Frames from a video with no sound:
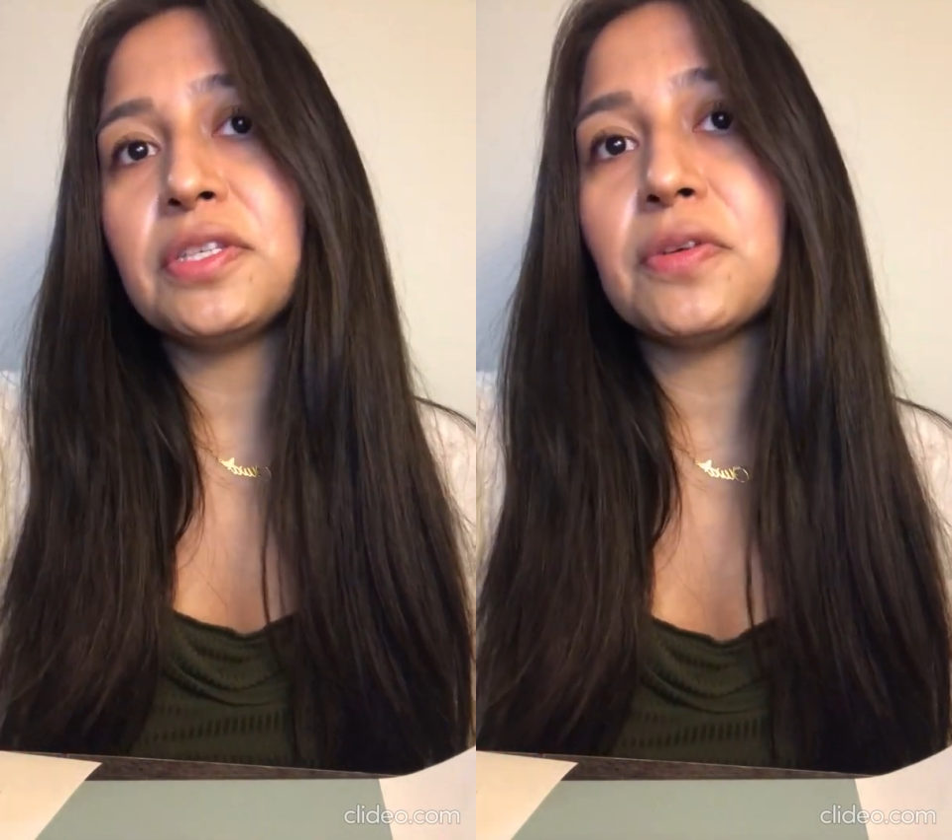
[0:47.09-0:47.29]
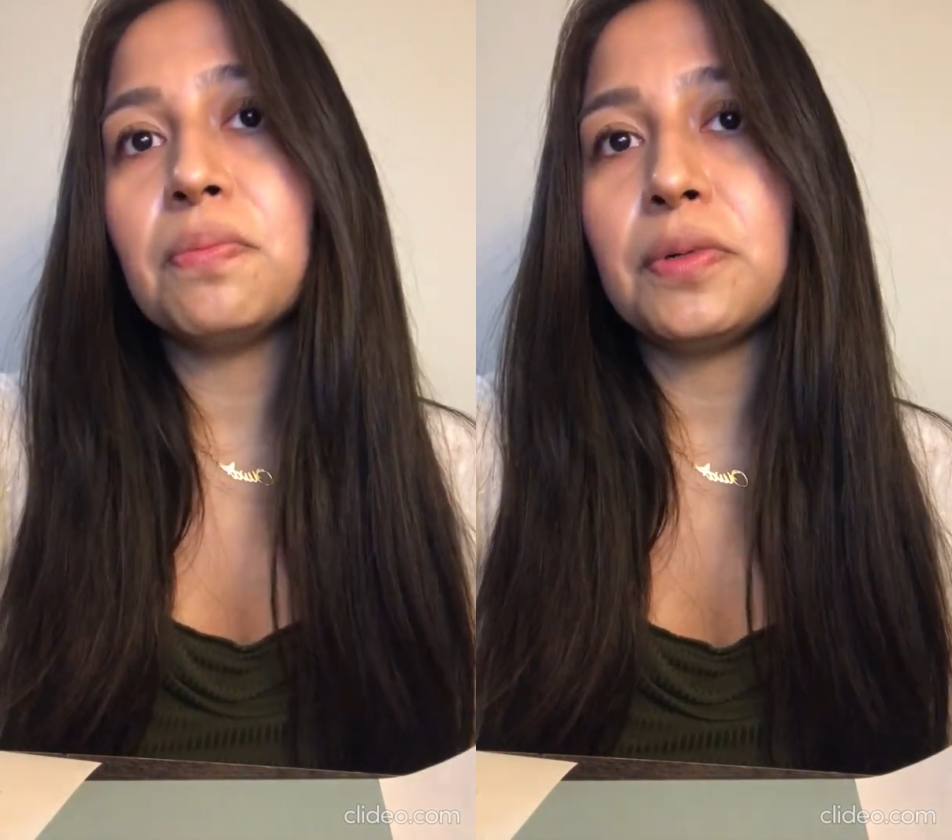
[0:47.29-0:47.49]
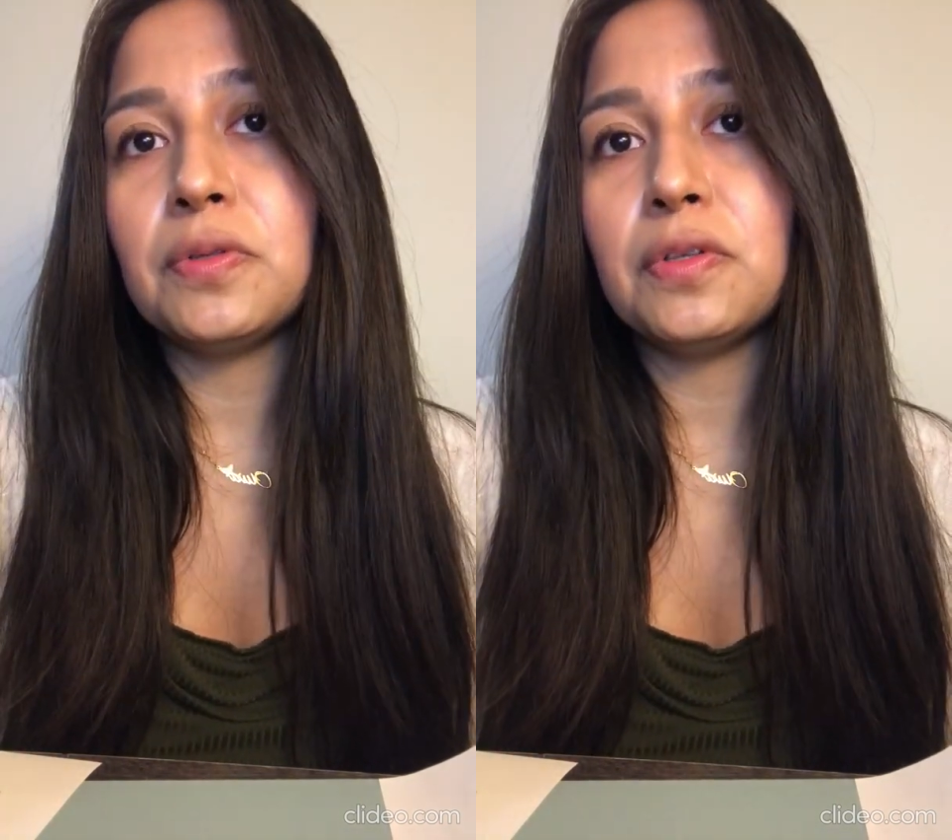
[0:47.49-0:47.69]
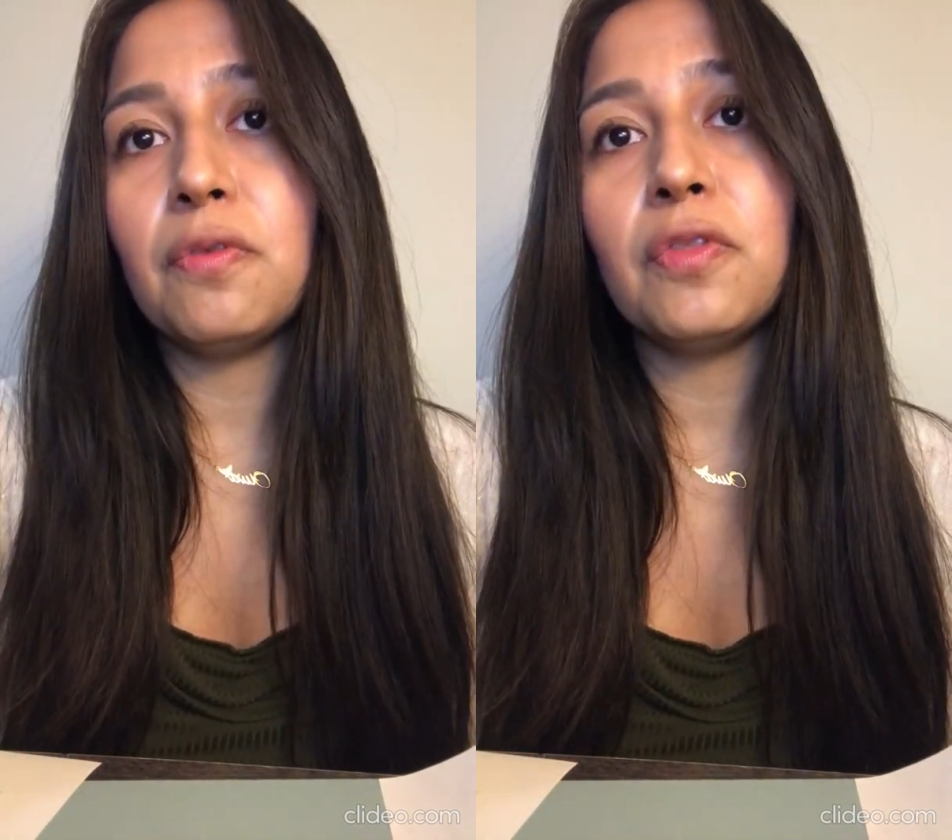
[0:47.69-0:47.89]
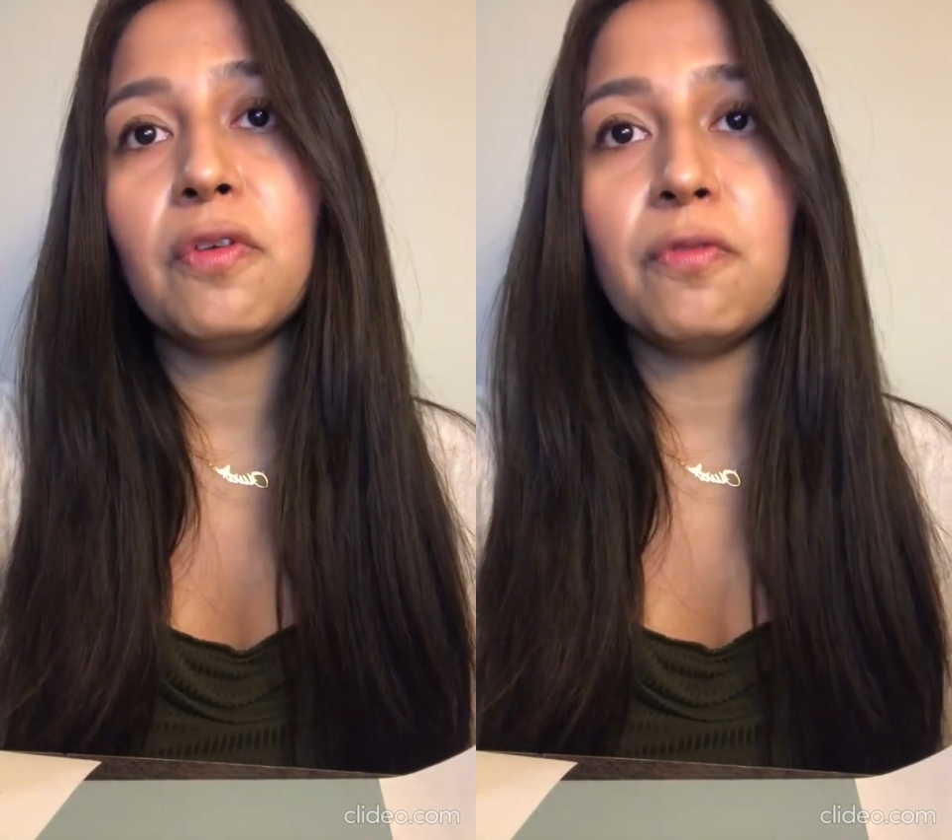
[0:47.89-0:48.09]
composed of
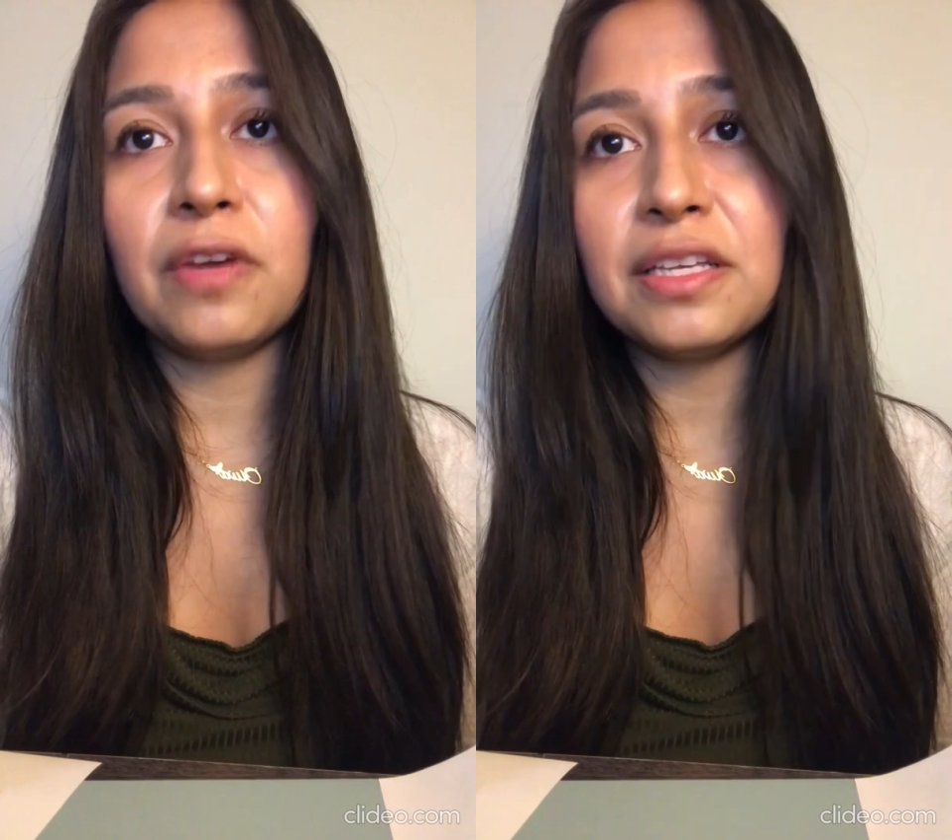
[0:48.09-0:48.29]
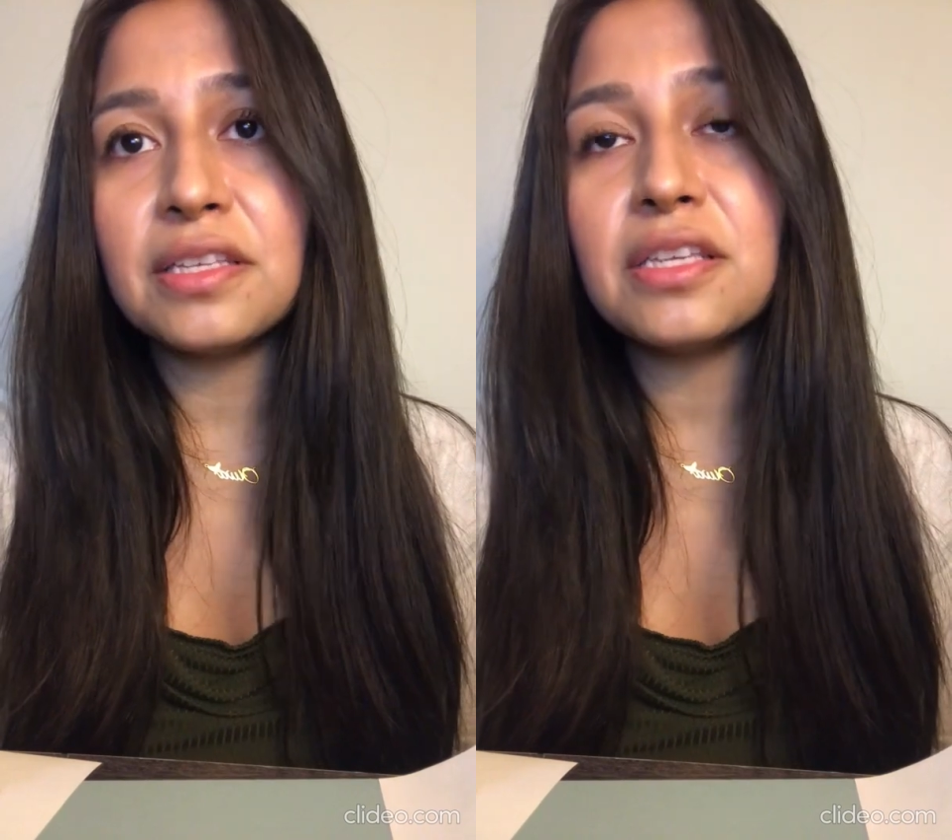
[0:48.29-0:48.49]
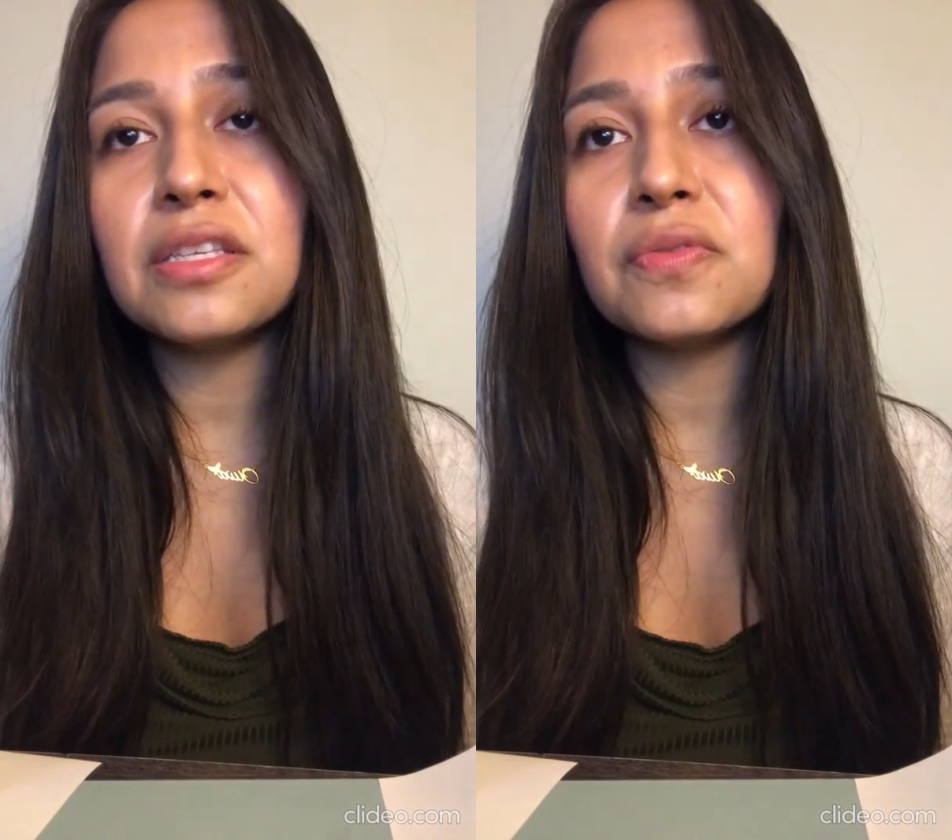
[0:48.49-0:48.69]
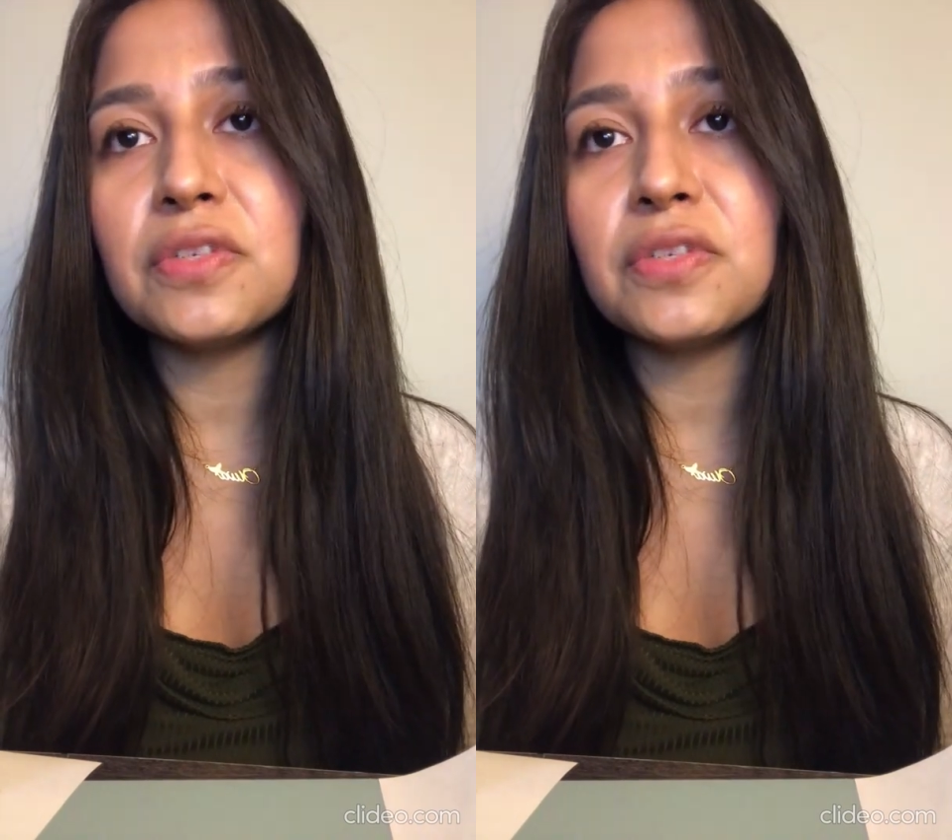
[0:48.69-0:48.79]
three phases,